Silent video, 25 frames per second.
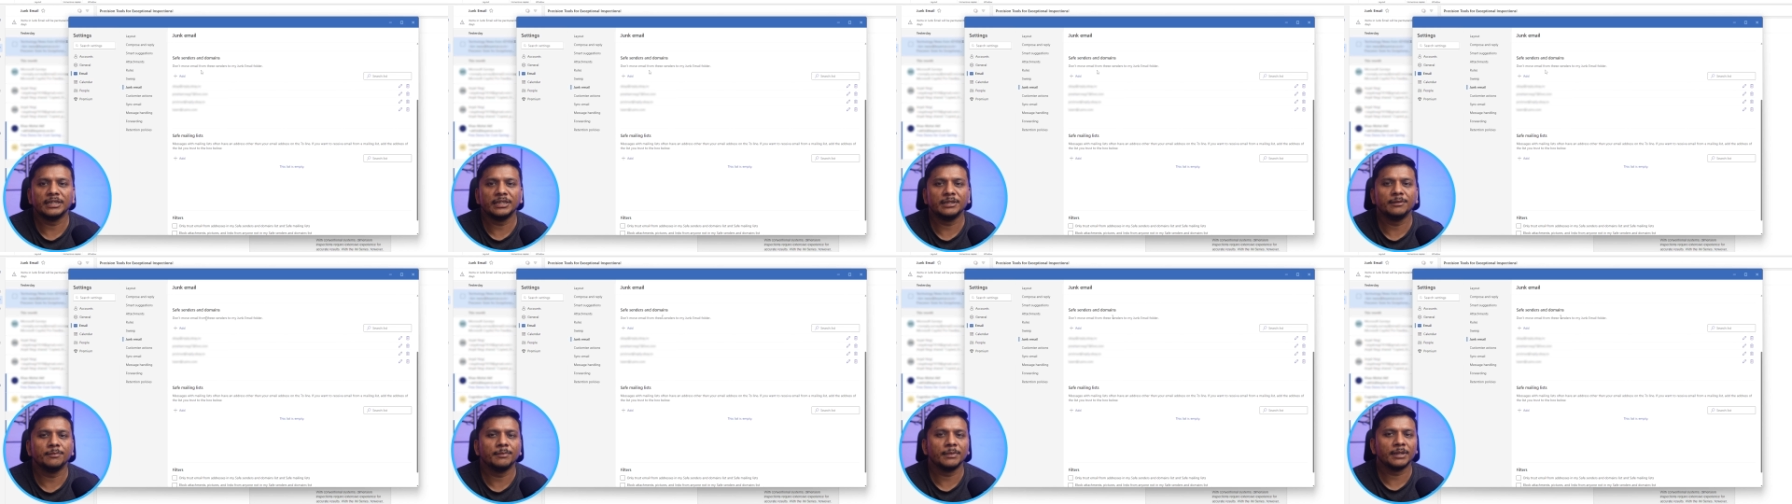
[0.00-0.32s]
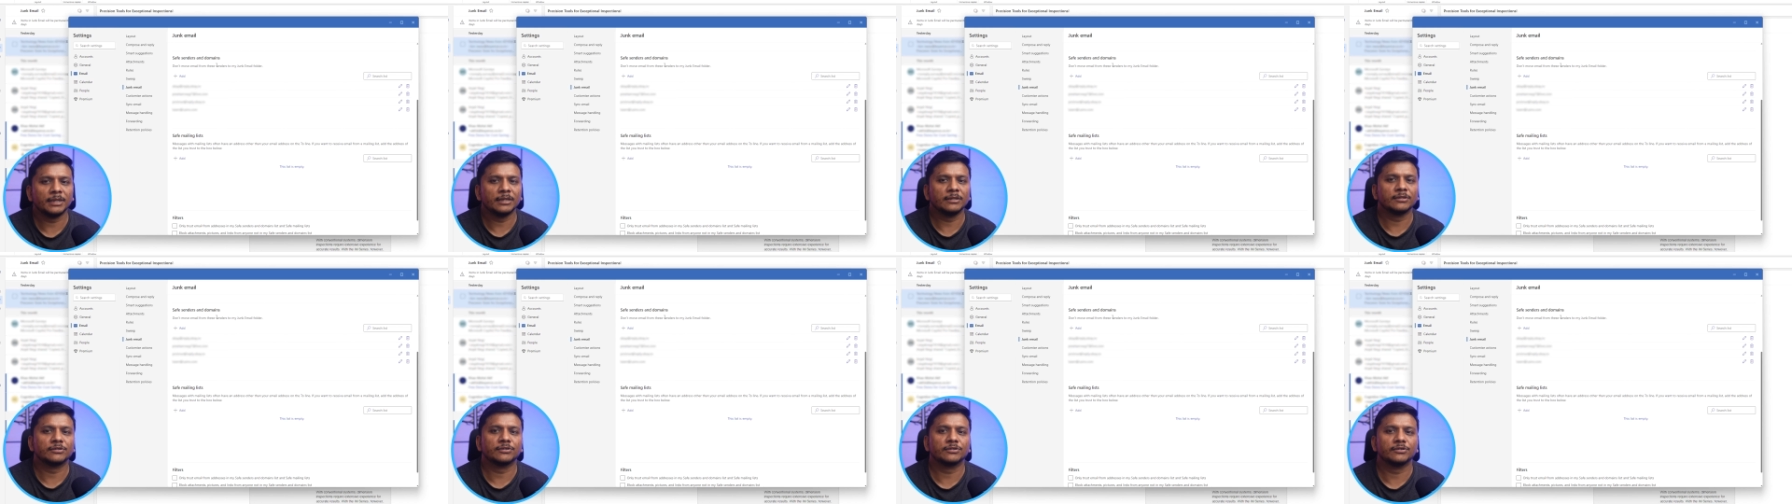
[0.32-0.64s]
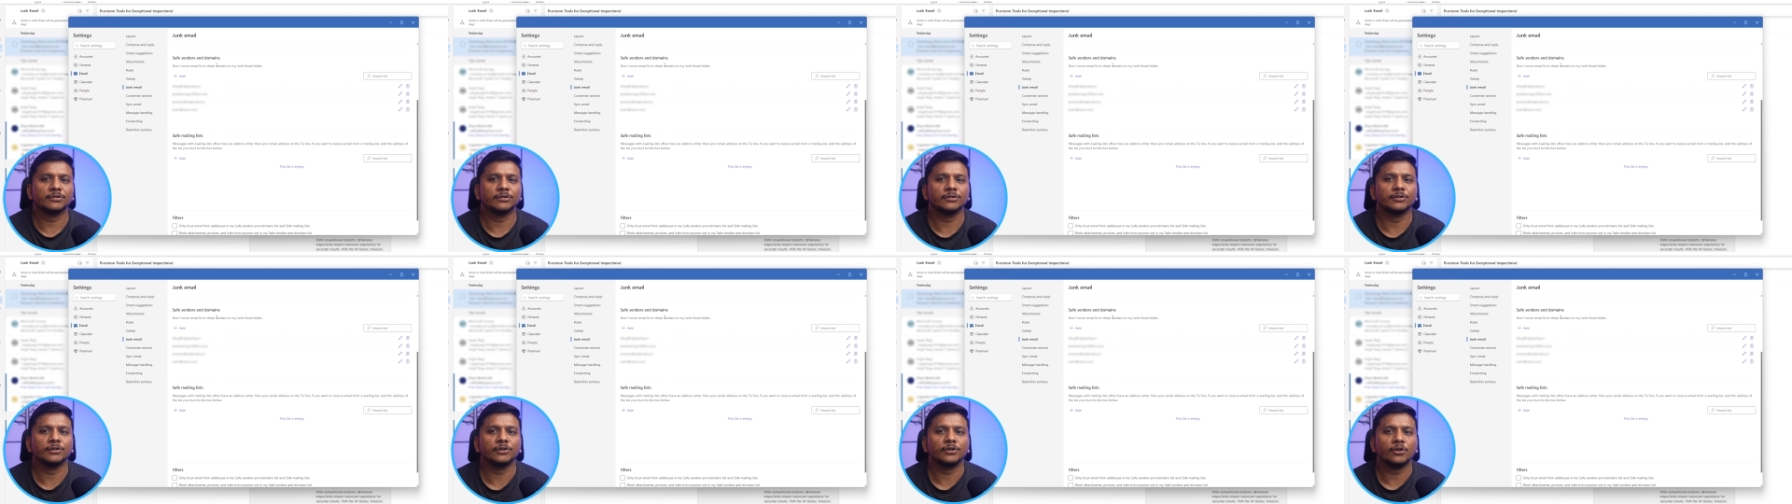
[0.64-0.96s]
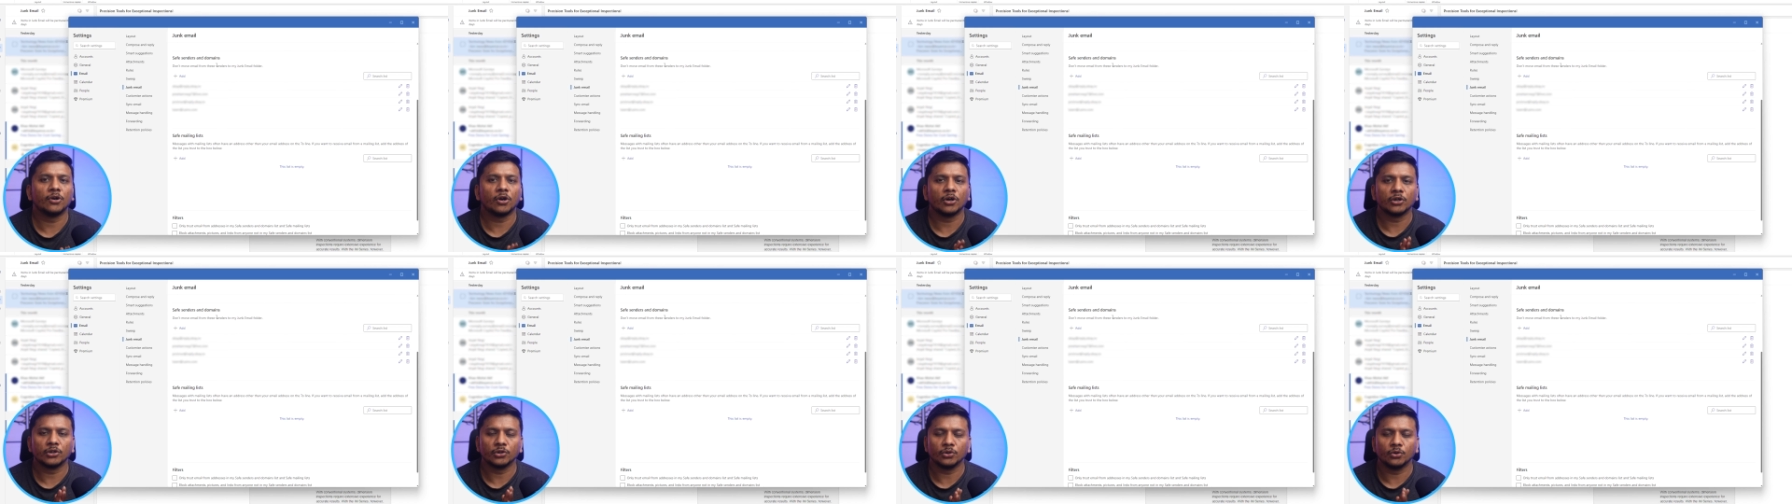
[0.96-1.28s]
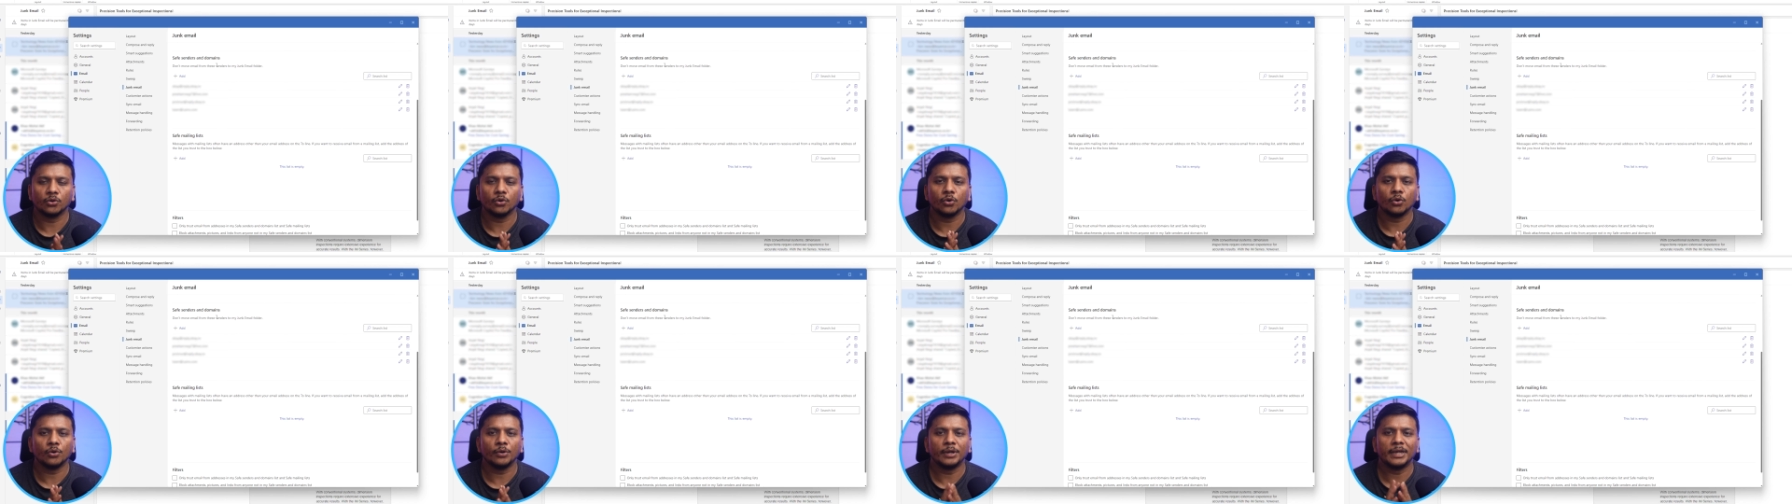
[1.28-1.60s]
emails should not
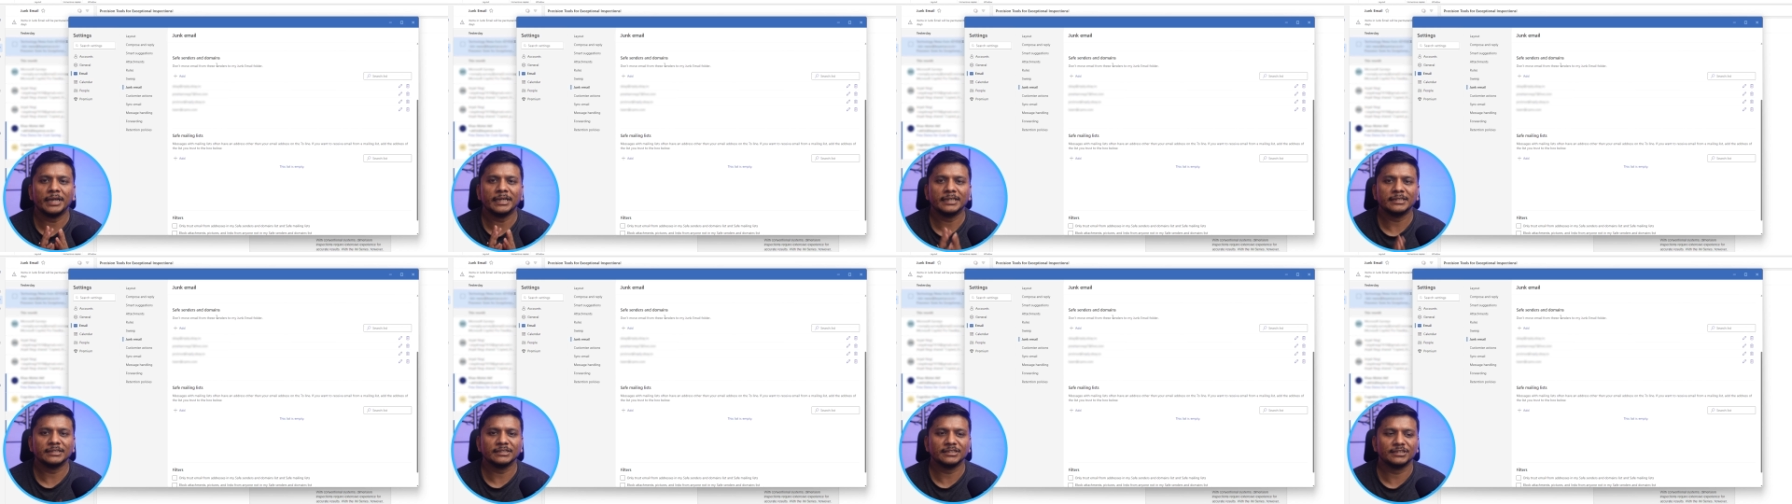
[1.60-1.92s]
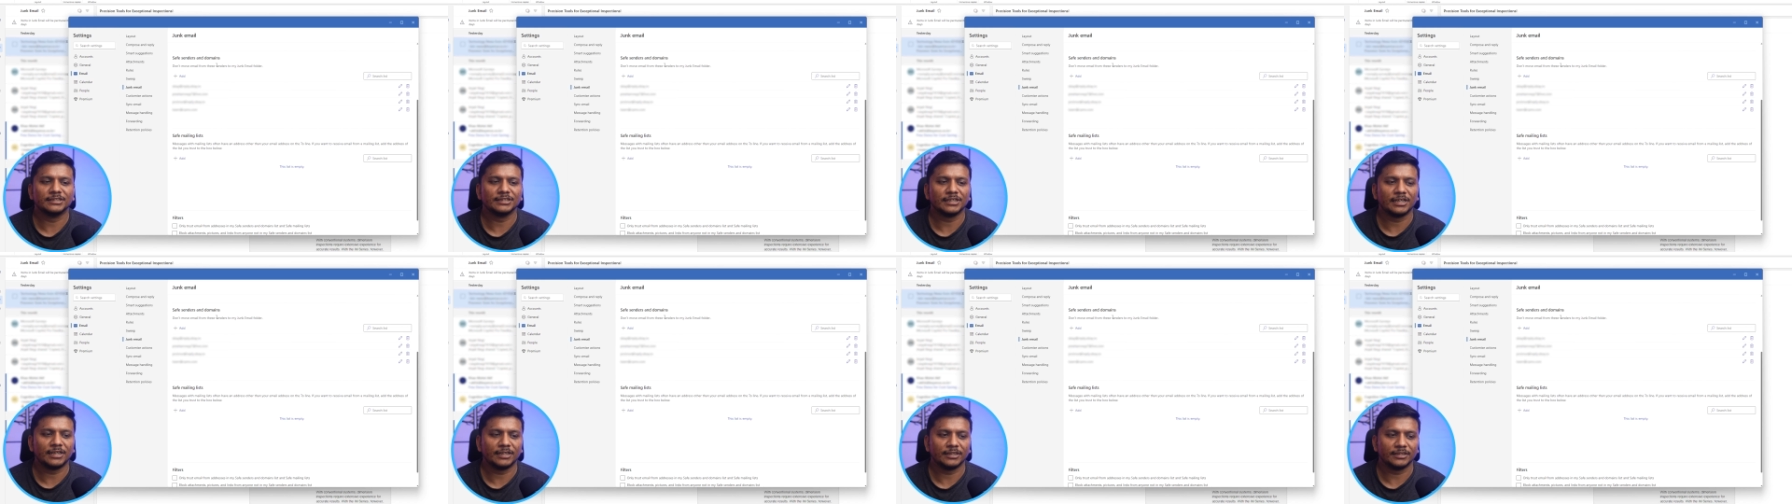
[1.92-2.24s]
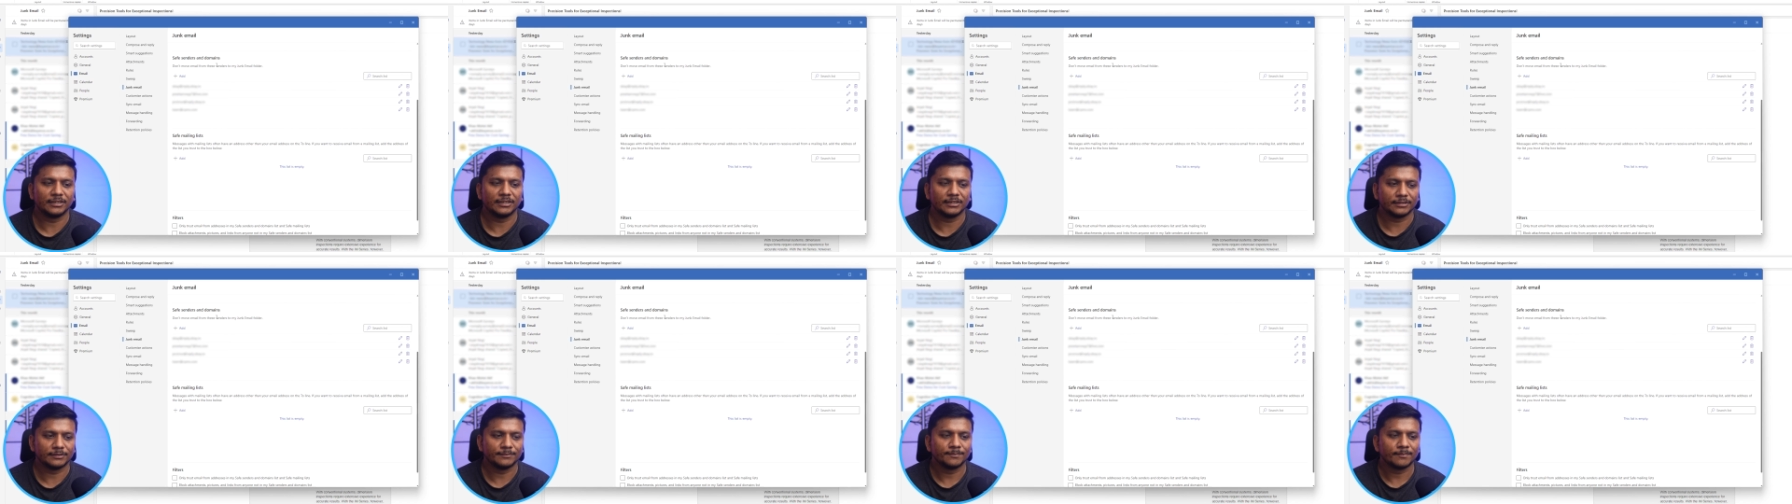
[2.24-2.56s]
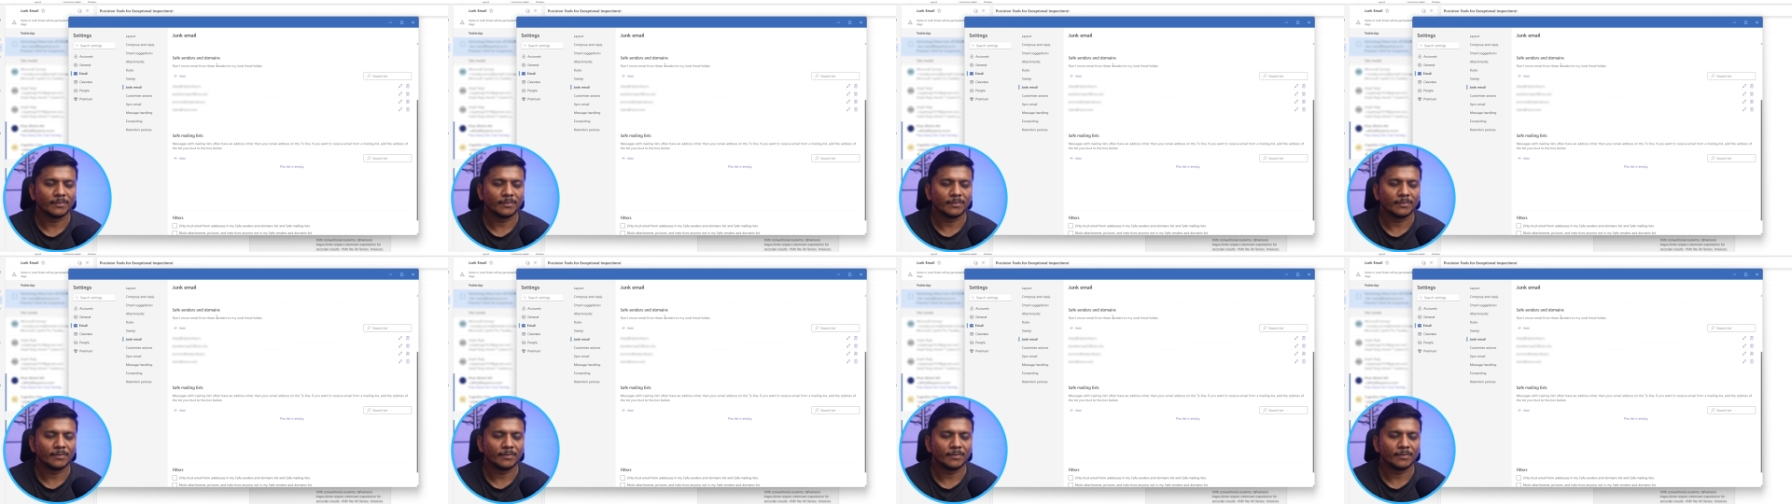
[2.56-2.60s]
go in junk.